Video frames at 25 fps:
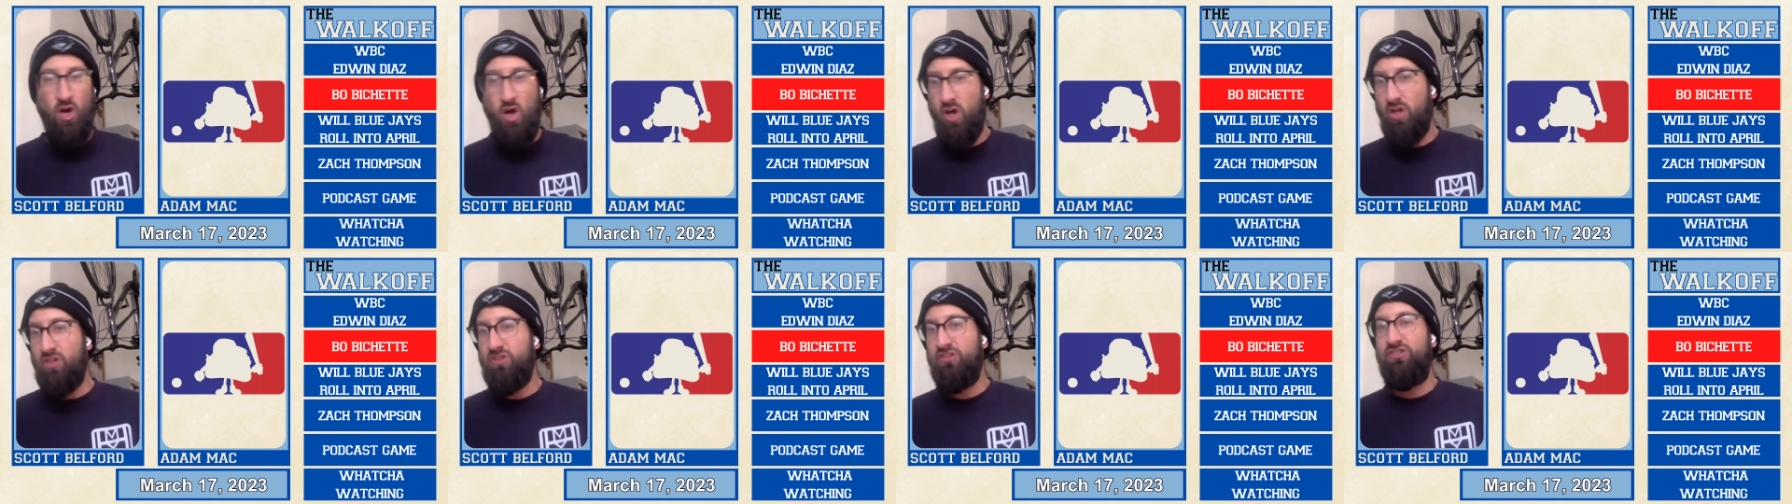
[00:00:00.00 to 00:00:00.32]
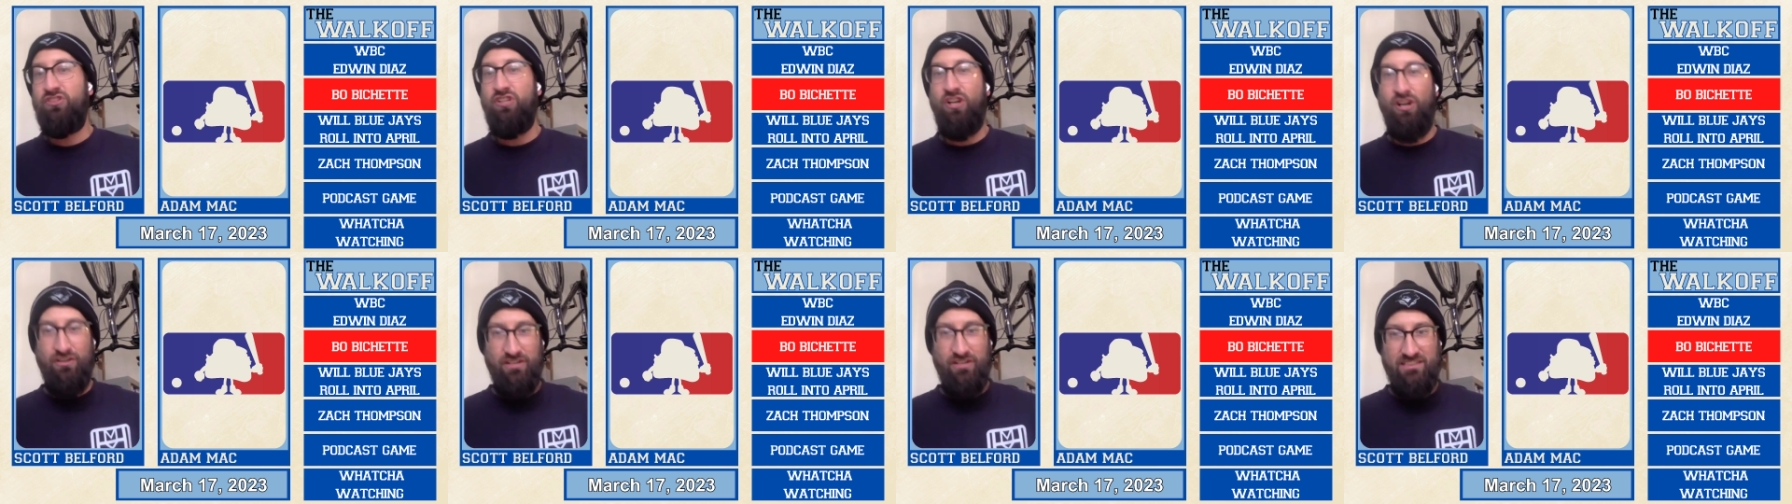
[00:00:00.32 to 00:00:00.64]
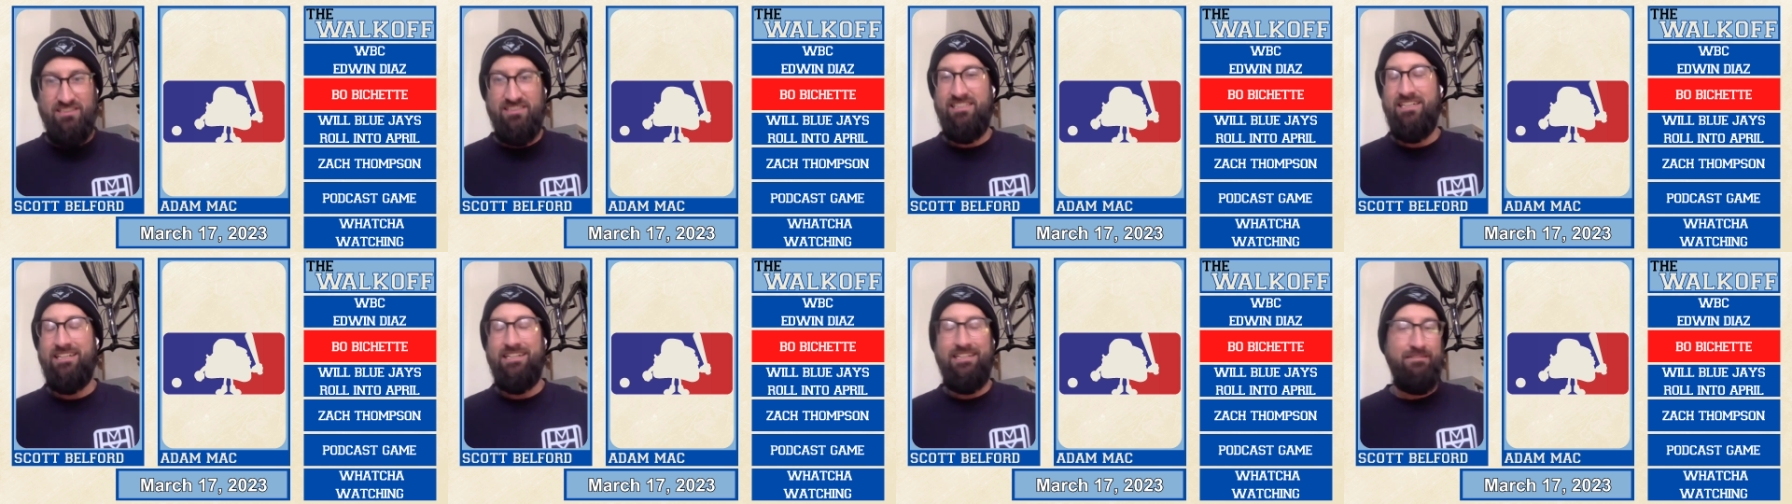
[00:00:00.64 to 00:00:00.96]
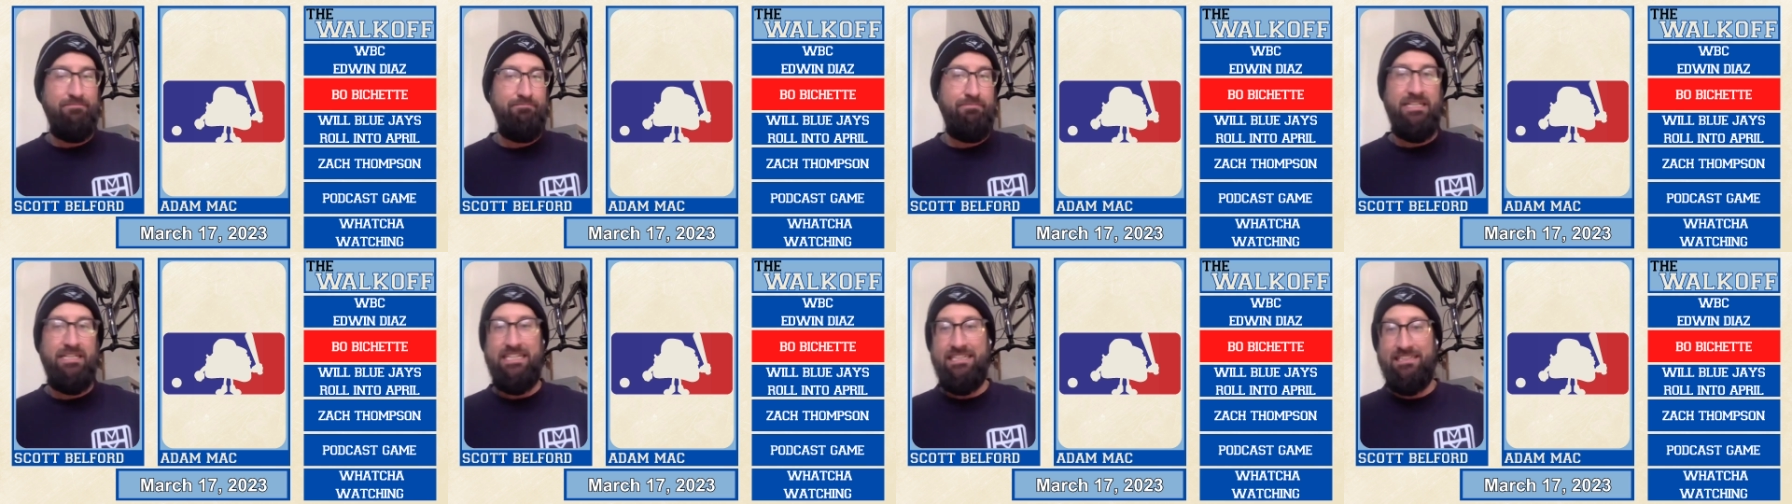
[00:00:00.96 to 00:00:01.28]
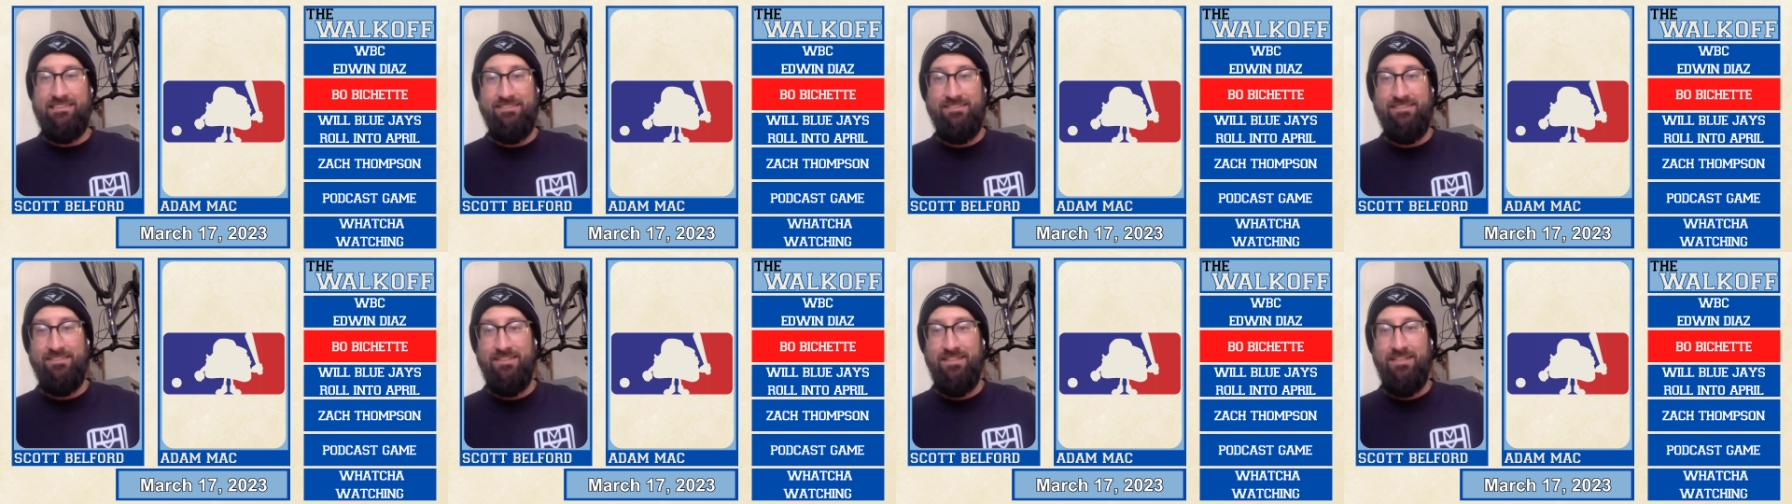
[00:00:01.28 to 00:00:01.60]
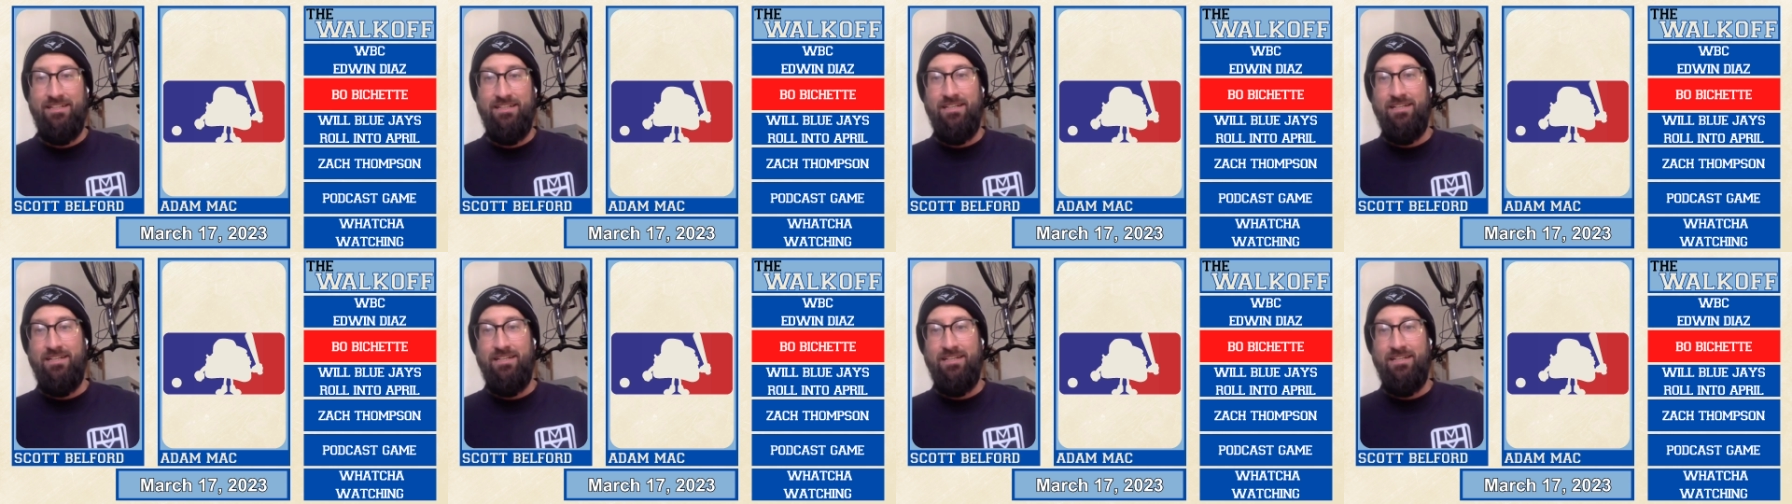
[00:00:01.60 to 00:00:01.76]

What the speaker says: All-star at second base.